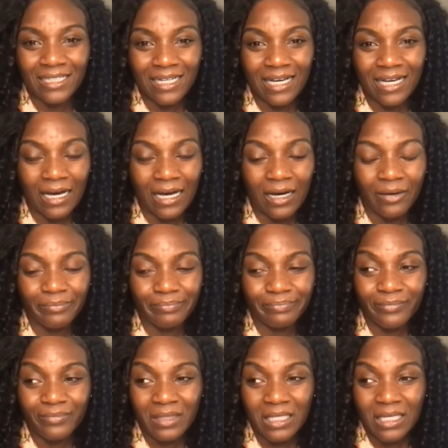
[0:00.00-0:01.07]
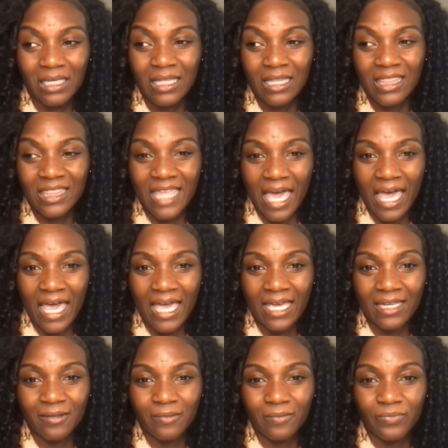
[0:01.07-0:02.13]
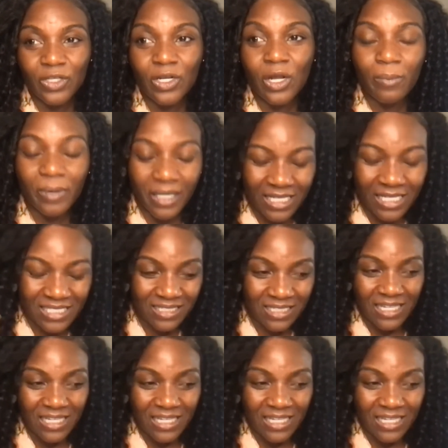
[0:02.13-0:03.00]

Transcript: That, you know, because